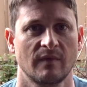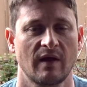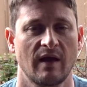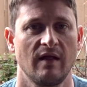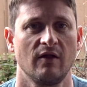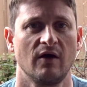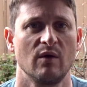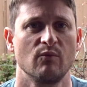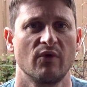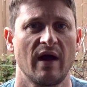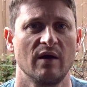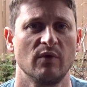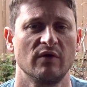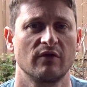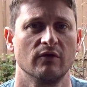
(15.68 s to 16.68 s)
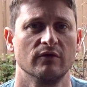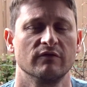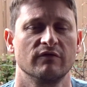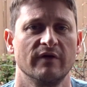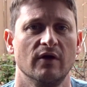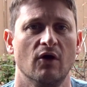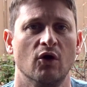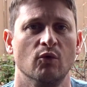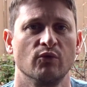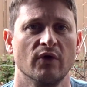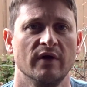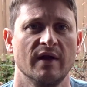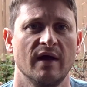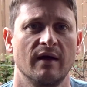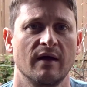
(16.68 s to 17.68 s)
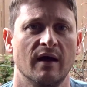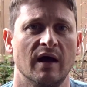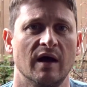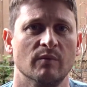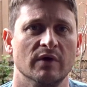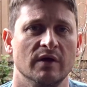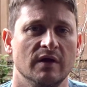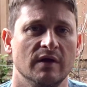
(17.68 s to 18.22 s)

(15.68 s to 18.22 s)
Hello, I'm Brian with glutenfreehomebrewing.com.